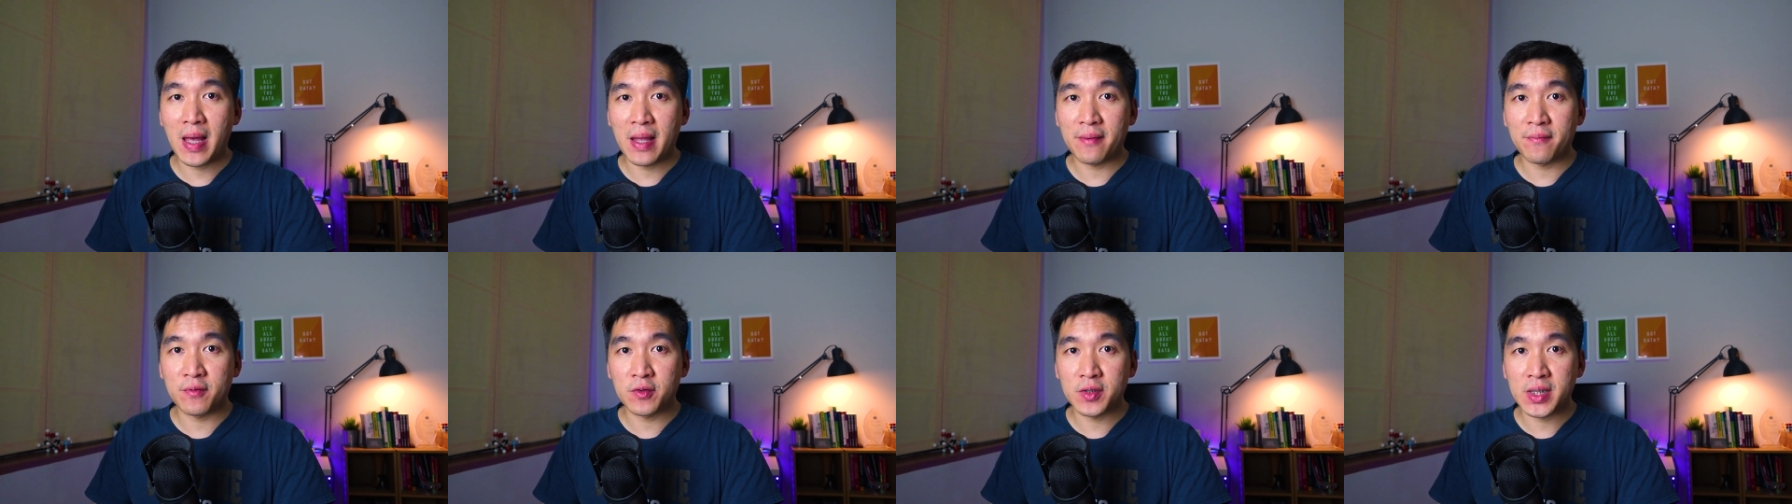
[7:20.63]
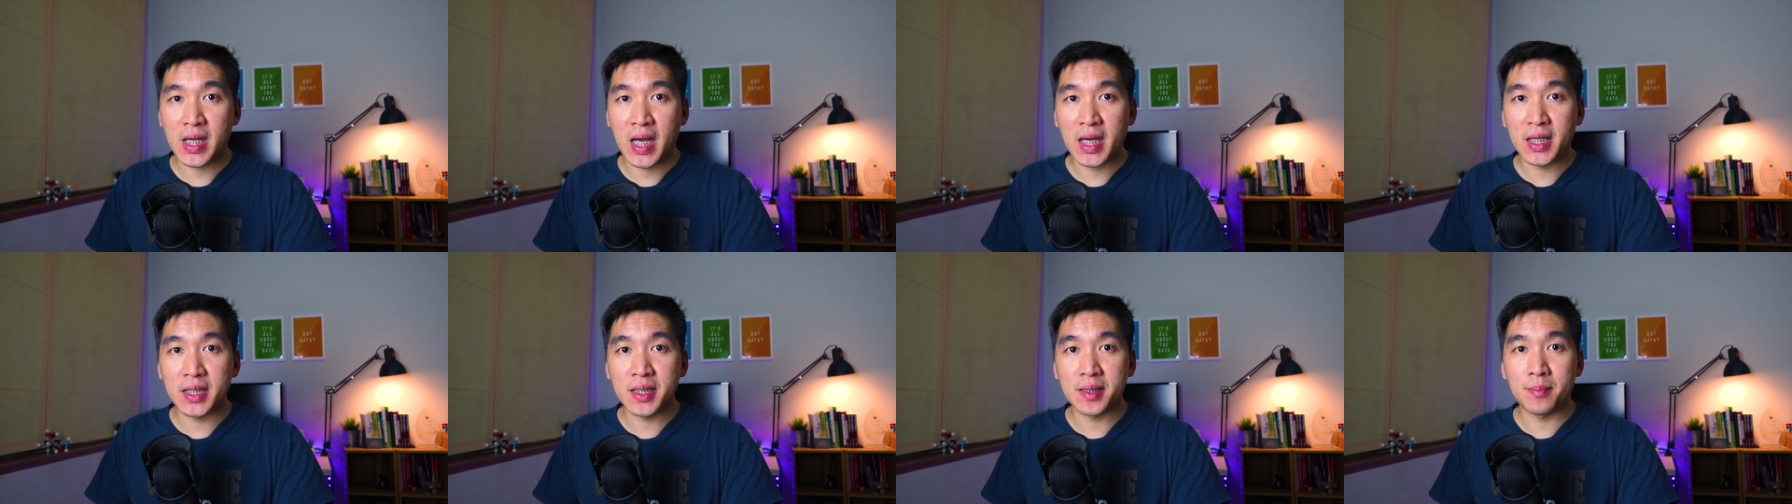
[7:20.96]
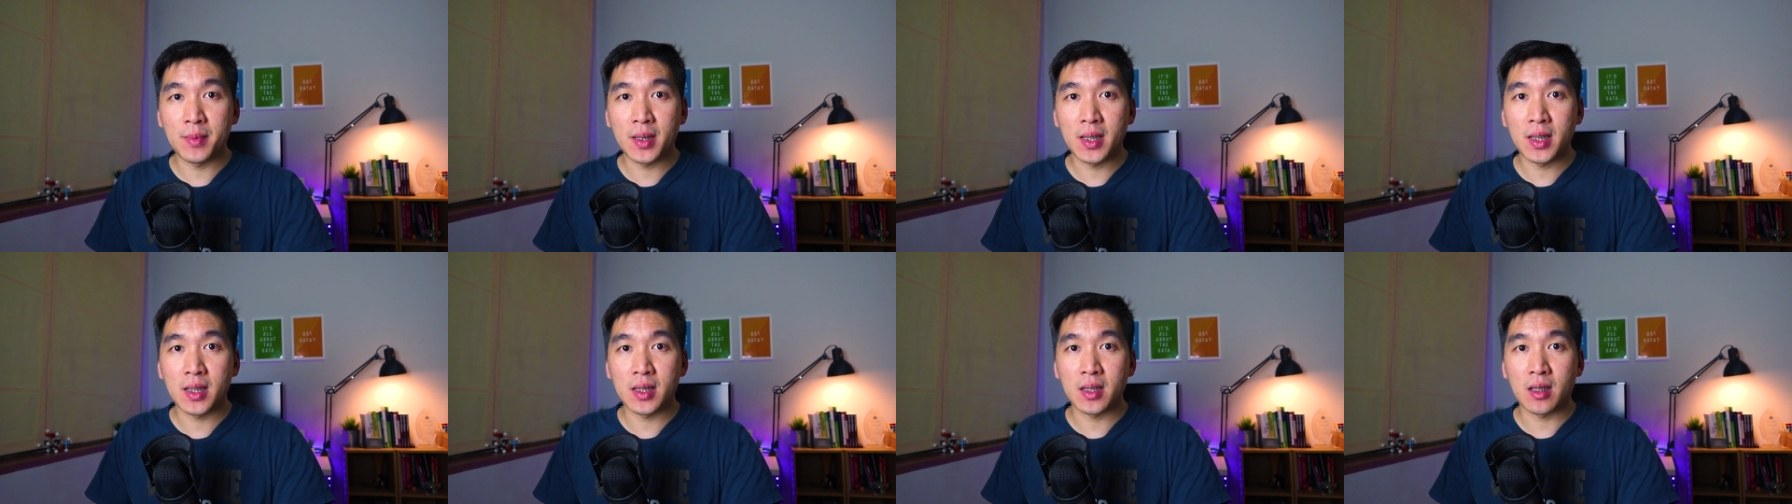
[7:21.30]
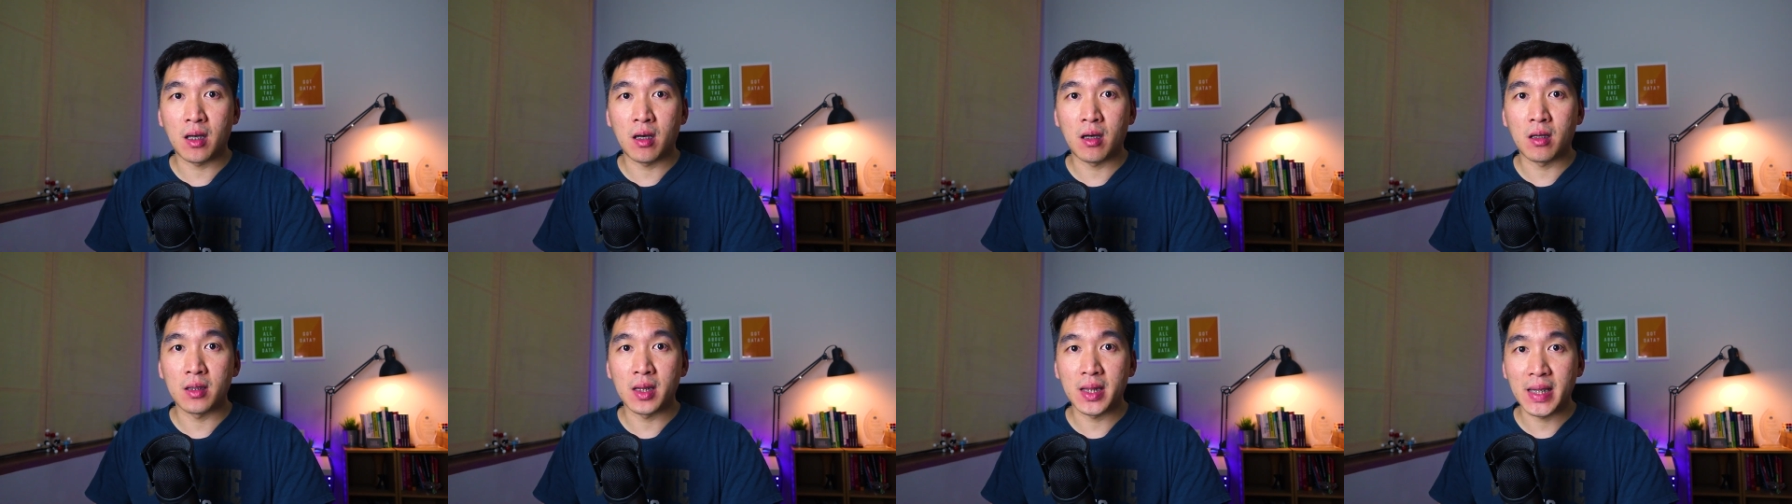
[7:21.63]
advertisement
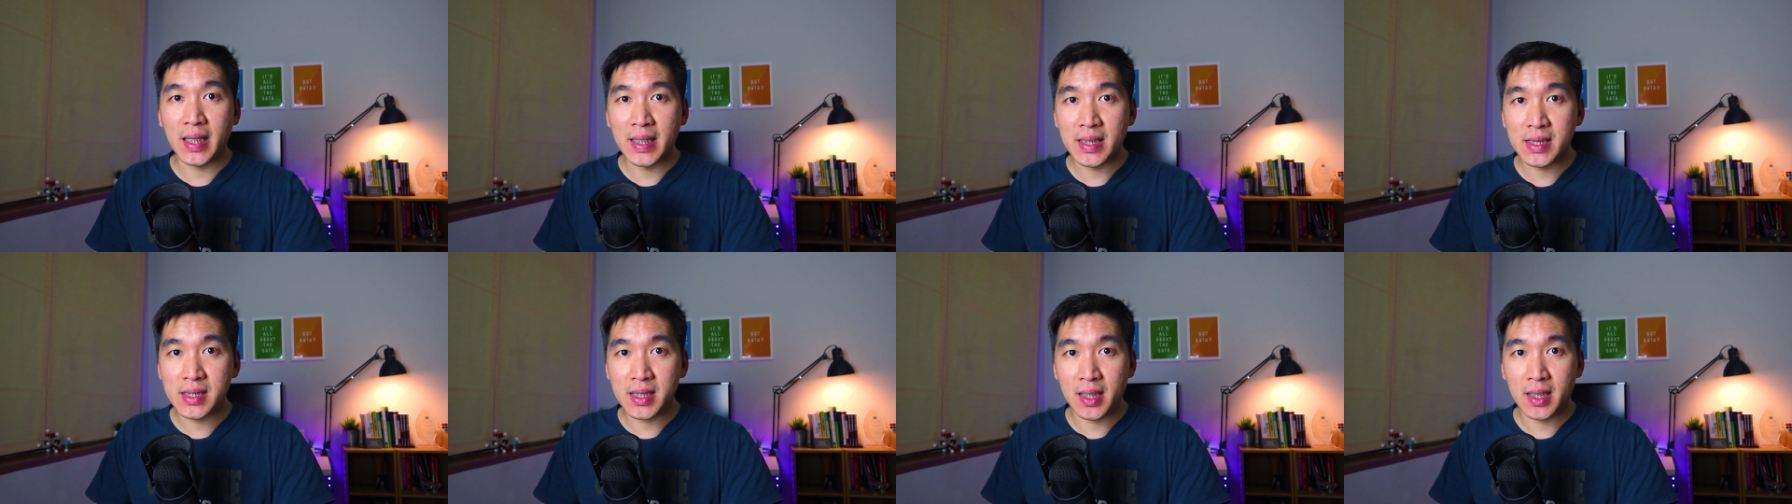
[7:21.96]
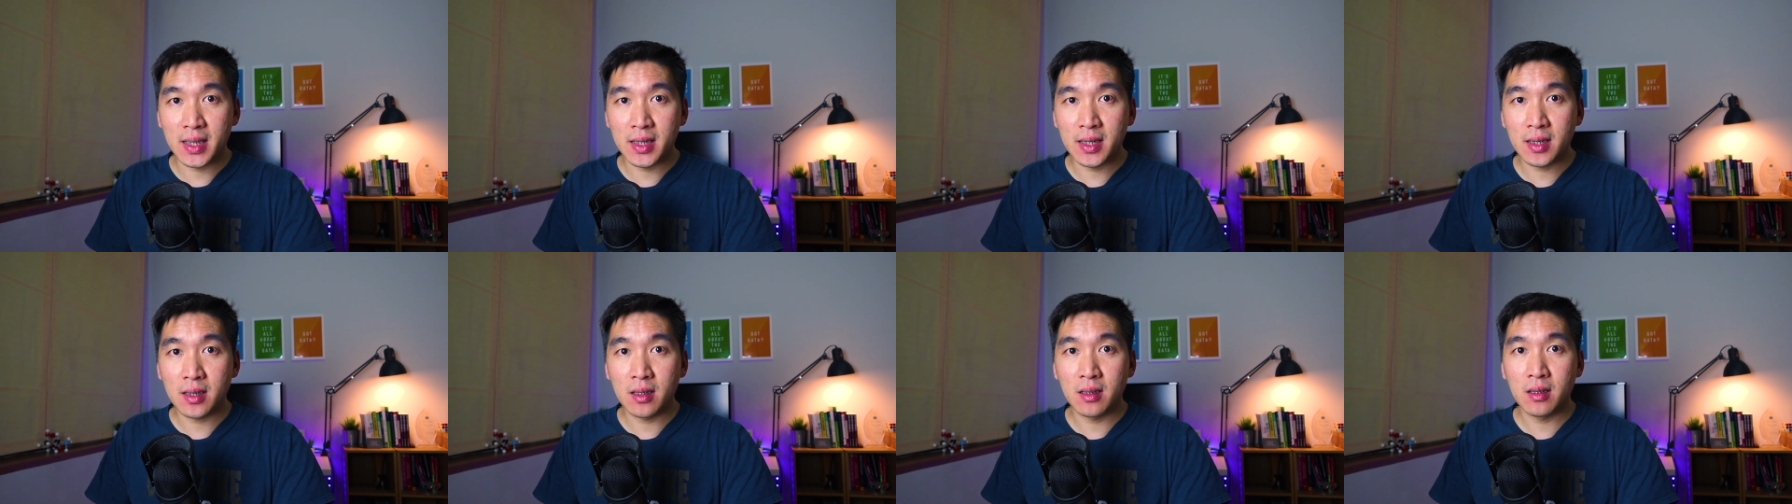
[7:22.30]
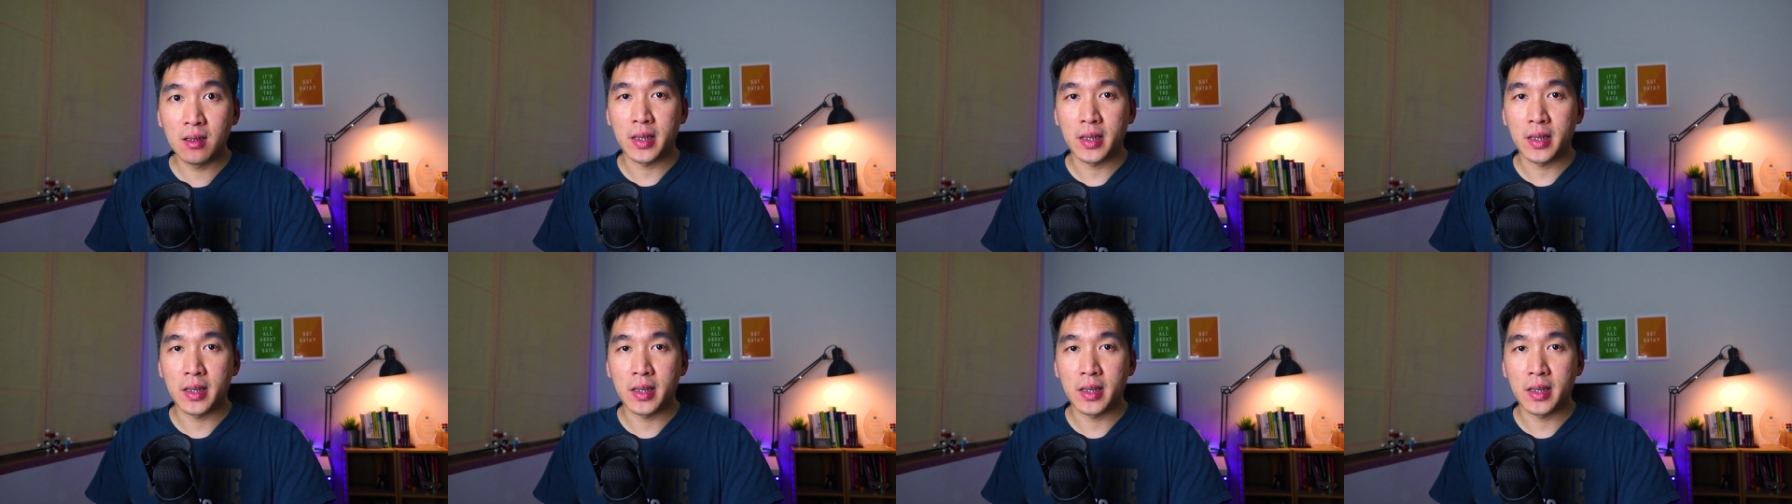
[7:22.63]
on LinkedIn,